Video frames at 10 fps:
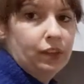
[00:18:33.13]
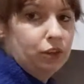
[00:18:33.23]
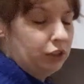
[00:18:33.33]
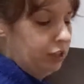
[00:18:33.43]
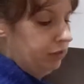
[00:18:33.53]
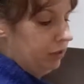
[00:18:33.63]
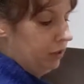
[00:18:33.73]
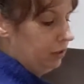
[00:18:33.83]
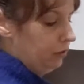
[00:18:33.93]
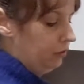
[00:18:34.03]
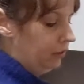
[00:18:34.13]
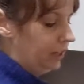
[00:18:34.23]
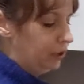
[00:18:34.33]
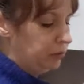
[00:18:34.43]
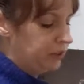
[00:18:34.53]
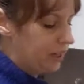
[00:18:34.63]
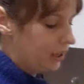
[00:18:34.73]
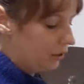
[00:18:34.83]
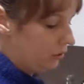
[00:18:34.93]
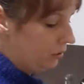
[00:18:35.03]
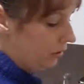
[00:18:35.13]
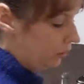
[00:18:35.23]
So you have a layer potato,